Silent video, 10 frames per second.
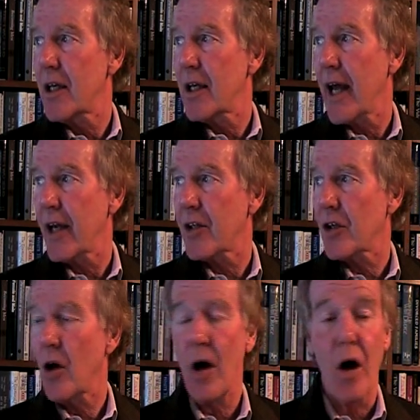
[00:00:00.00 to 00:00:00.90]
takes
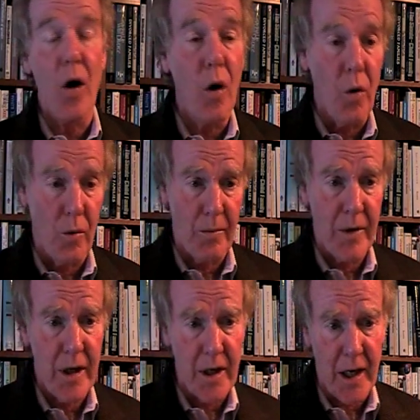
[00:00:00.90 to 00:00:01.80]
a home
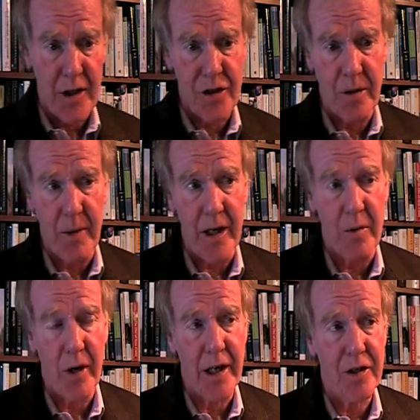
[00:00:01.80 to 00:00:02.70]
in us in many
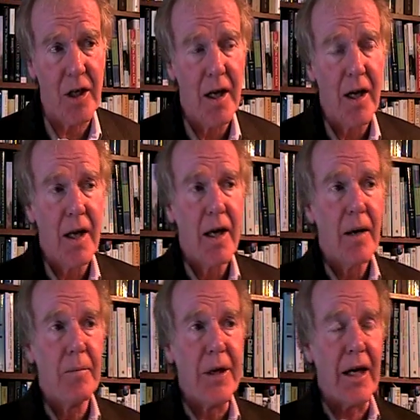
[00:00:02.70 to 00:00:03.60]
ways,
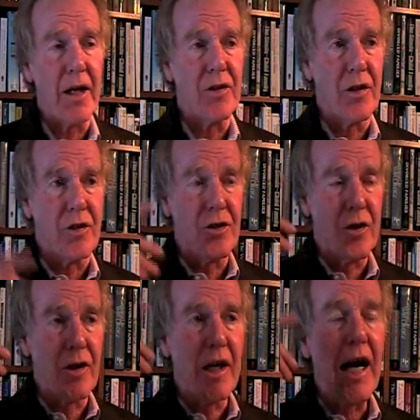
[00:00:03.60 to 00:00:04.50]
because there's
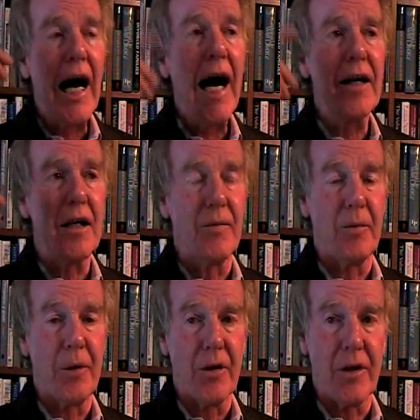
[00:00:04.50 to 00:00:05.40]
certain cognitive
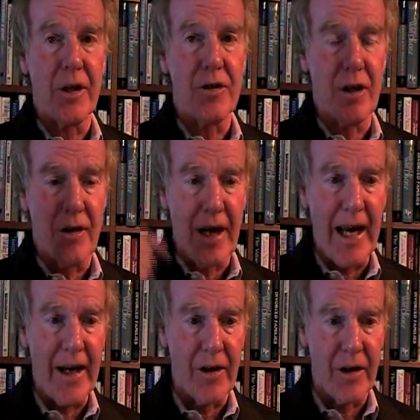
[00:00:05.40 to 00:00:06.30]
abilities that are
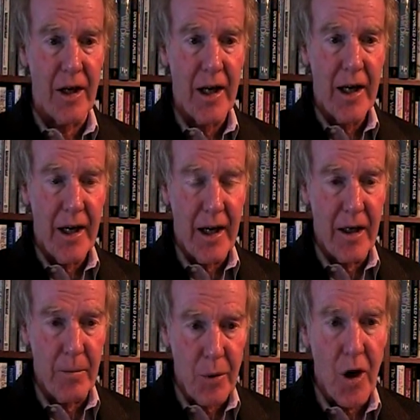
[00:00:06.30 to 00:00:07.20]
anchored in
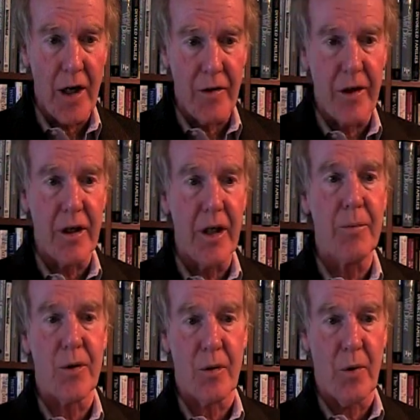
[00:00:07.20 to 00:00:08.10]
a broader and
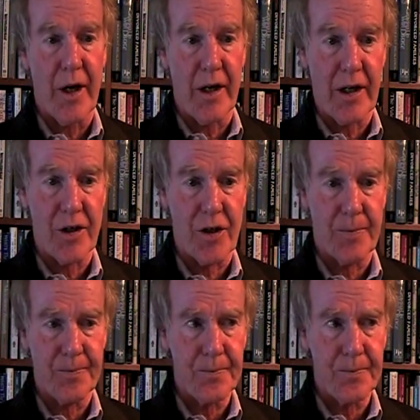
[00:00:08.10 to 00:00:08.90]
deeper awareness.